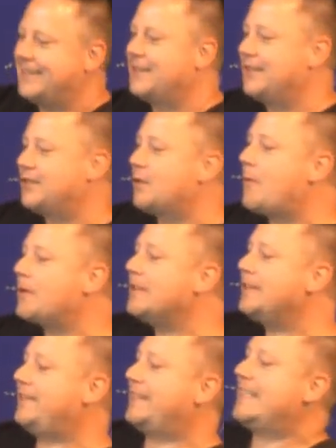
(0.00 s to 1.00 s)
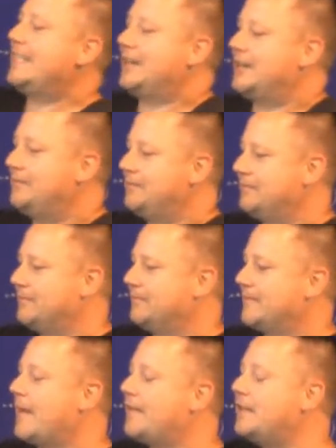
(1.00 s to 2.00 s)
So, what we're going to see here,
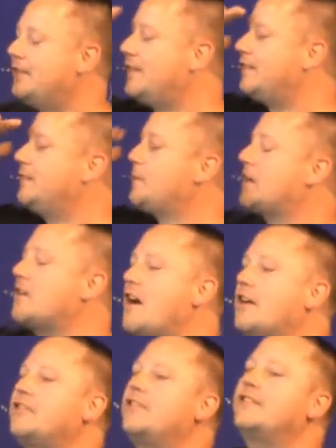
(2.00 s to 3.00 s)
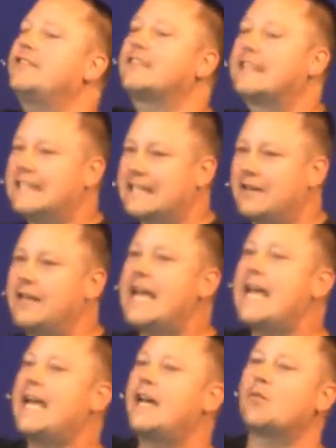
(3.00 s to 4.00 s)
now that he says, my conscience is clear,
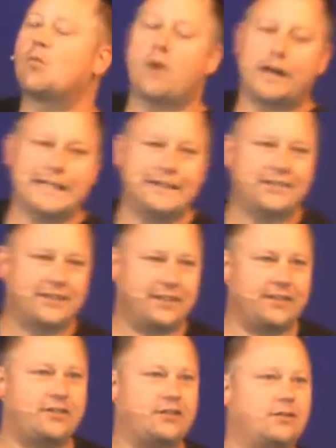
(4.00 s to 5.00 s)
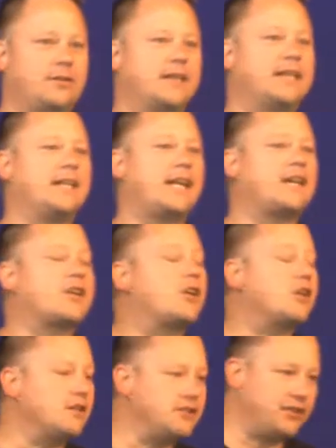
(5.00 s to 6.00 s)
and what he's going to do, again, I
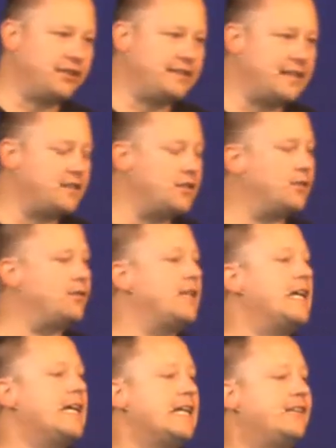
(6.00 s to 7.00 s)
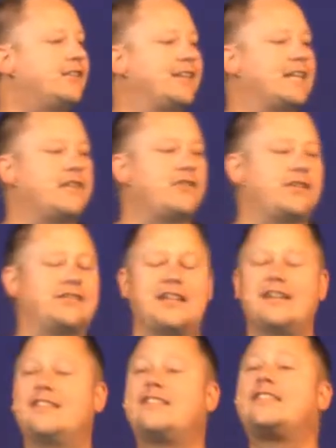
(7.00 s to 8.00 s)
encourage you to take notes, he's going to give us
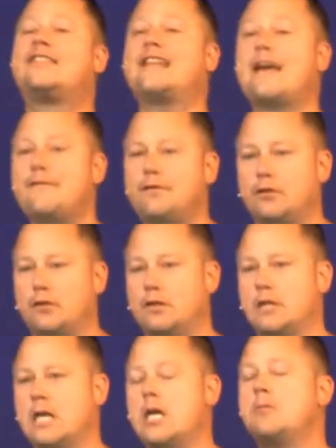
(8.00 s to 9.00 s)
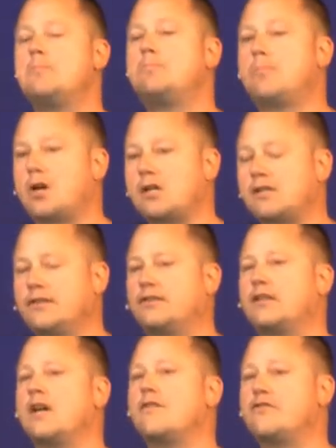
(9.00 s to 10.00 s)
several marks
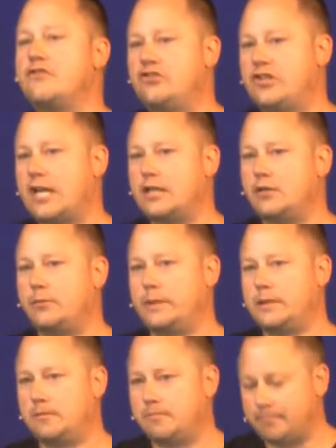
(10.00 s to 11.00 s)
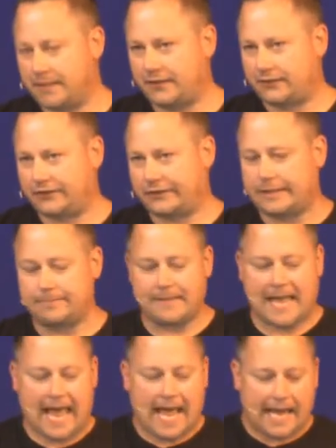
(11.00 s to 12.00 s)
of genuine ministry.
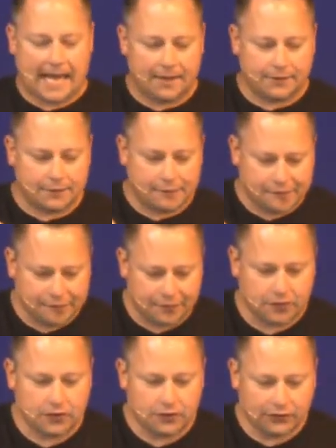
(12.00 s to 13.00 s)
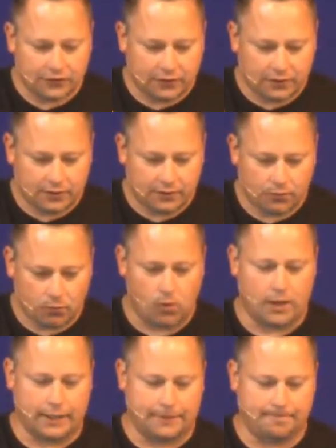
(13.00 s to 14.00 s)
And the first
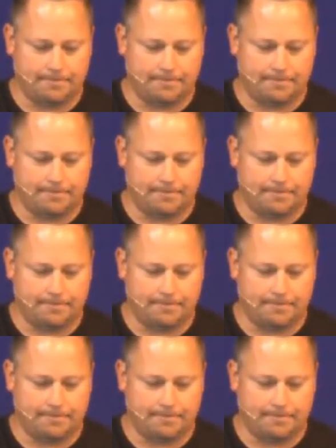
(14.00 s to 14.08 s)
one,